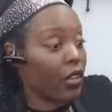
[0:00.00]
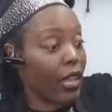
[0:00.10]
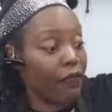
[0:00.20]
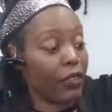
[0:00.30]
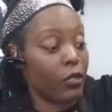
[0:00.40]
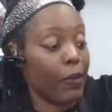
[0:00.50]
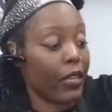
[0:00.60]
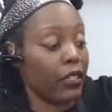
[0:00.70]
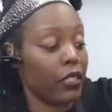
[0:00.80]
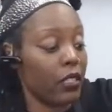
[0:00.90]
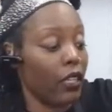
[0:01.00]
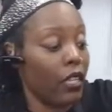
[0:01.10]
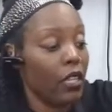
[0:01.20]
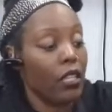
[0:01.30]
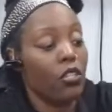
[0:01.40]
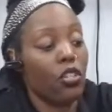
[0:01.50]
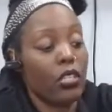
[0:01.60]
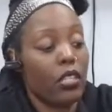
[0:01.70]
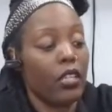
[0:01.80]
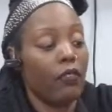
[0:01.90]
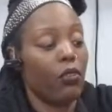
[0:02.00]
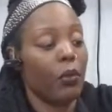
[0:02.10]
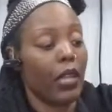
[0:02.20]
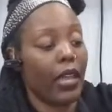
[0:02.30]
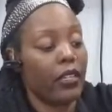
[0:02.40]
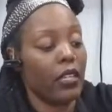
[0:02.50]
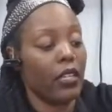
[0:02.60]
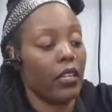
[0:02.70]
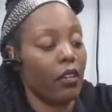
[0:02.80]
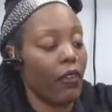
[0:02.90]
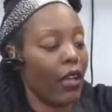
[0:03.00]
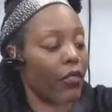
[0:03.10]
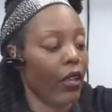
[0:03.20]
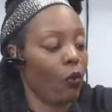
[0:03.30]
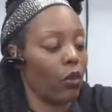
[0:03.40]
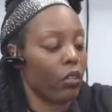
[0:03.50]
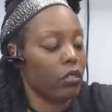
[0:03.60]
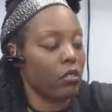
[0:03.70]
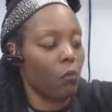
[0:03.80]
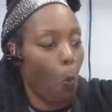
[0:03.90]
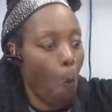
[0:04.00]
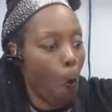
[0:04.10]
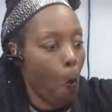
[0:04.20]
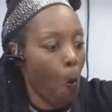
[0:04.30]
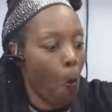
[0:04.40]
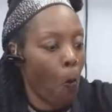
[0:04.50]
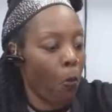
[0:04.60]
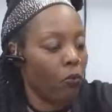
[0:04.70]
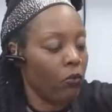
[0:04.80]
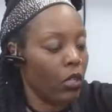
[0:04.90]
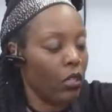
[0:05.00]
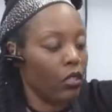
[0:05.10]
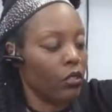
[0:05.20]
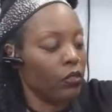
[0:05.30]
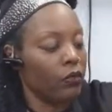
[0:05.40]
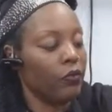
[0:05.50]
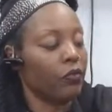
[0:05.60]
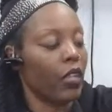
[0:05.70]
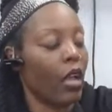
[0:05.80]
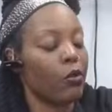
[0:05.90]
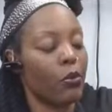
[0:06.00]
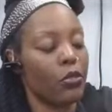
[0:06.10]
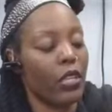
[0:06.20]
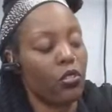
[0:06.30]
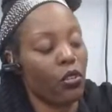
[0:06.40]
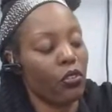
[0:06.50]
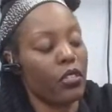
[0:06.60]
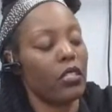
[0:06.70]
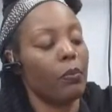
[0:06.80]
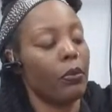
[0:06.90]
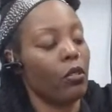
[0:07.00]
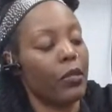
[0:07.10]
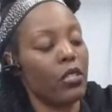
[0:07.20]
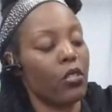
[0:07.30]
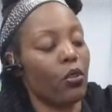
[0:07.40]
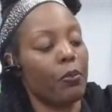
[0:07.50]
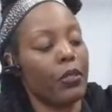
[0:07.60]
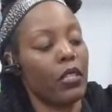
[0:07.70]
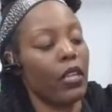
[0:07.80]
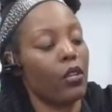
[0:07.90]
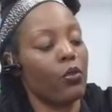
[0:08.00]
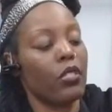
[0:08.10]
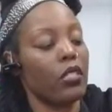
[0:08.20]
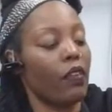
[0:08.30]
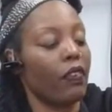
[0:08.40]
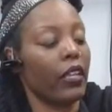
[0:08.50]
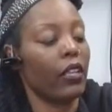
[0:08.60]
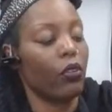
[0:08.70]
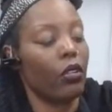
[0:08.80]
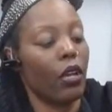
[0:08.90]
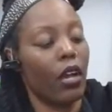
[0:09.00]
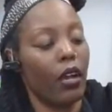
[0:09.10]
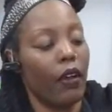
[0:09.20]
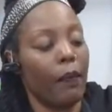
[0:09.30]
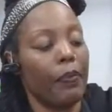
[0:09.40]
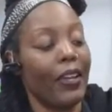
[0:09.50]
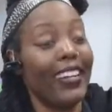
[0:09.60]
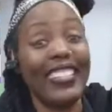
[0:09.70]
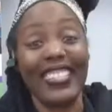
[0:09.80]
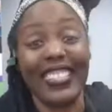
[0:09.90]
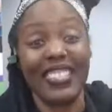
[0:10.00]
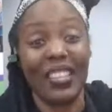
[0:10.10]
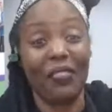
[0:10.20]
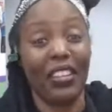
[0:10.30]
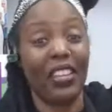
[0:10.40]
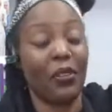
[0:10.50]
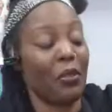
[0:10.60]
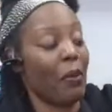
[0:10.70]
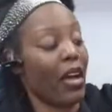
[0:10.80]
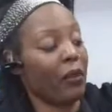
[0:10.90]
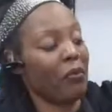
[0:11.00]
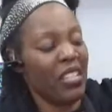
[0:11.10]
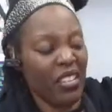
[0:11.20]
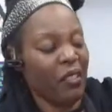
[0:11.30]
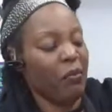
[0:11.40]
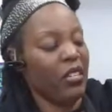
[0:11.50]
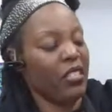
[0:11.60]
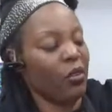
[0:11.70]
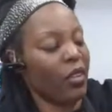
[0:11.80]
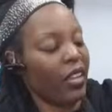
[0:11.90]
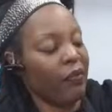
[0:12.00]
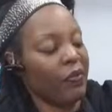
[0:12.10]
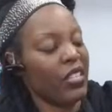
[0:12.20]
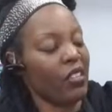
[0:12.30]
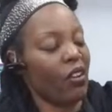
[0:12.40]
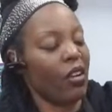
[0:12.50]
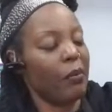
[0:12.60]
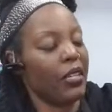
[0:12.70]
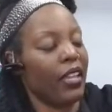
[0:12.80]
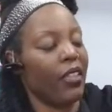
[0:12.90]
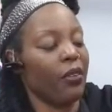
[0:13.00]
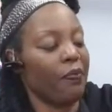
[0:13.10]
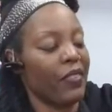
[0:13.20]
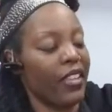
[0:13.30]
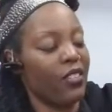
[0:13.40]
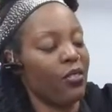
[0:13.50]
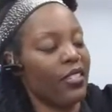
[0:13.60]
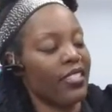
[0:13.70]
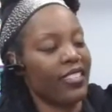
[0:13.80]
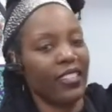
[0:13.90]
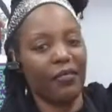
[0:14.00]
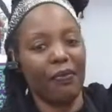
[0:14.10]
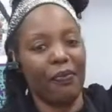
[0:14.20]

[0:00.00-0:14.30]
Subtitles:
the life expectancy, just to give you an idea of how that works. Uh-oh. I was supposed to stir this up a little bit so the potatoes and stuff can get on the onions and stuff can get on the bottom, but it's okay. It's all coming together, as you can see.